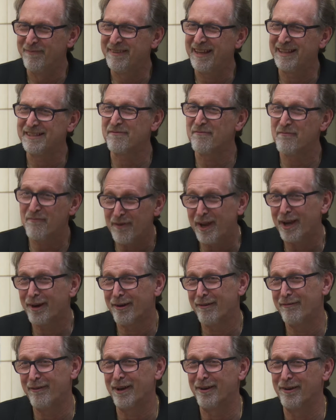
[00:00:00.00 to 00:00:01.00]
That's
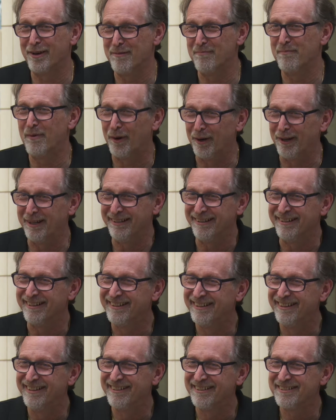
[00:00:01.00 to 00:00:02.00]
very, very important.
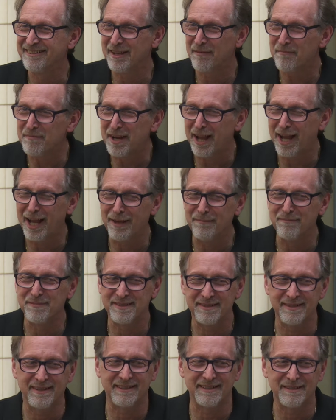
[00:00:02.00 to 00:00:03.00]

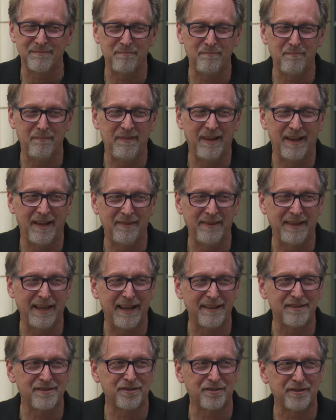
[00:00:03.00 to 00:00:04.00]
Sometimes it's the
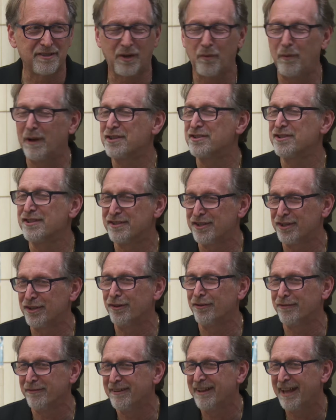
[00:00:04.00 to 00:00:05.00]
answer to questions you
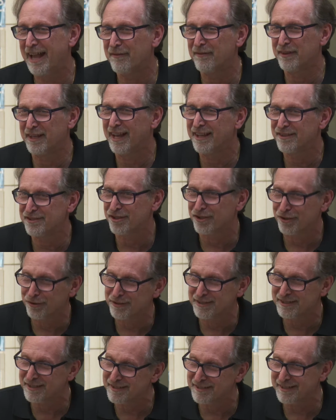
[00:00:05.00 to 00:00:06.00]
don't have the answer to
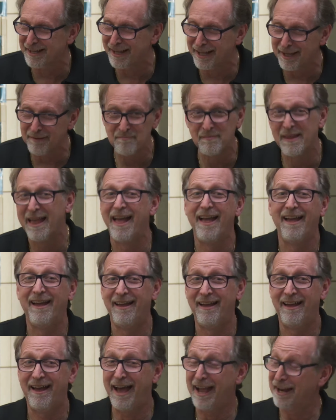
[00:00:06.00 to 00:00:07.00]
is to say,
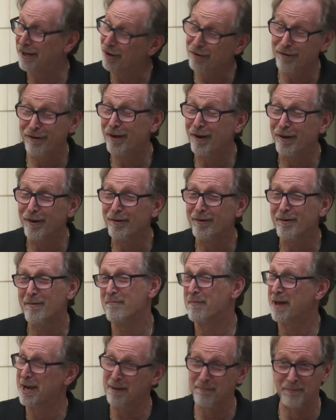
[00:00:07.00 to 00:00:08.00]
I don't know,
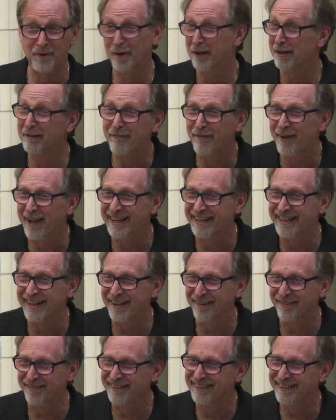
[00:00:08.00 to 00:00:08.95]
but I'm going to find out.